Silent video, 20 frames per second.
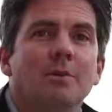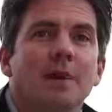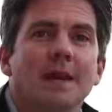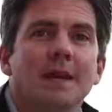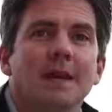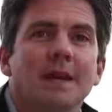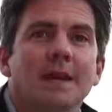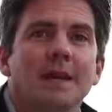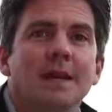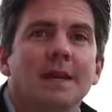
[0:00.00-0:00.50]
your
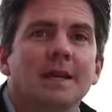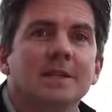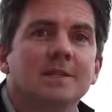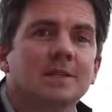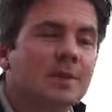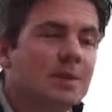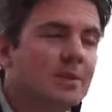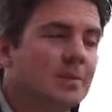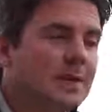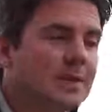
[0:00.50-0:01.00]
money in,
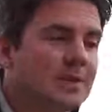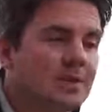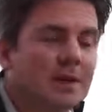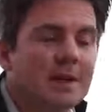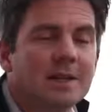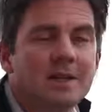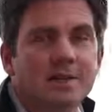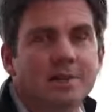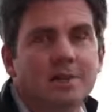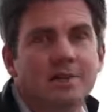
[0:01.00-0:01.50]
it's going to be
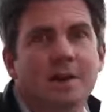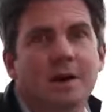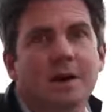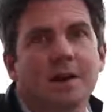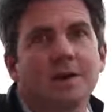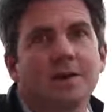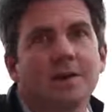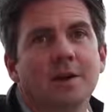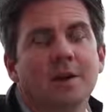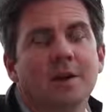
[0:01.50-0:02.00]

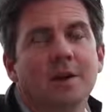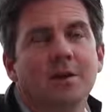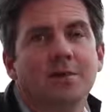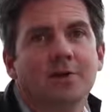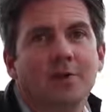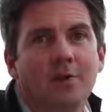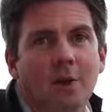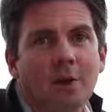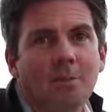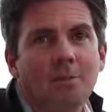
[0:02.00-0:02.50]
transferred
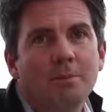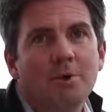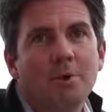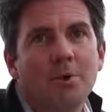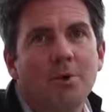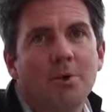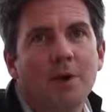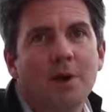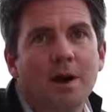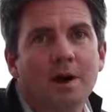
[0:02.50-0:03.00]
from
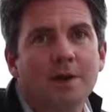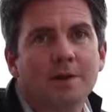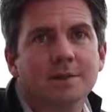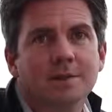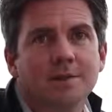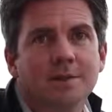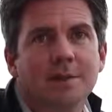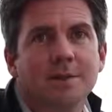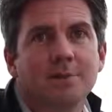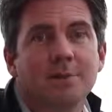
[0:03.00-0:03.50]
your
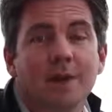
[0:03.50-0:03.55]
currency,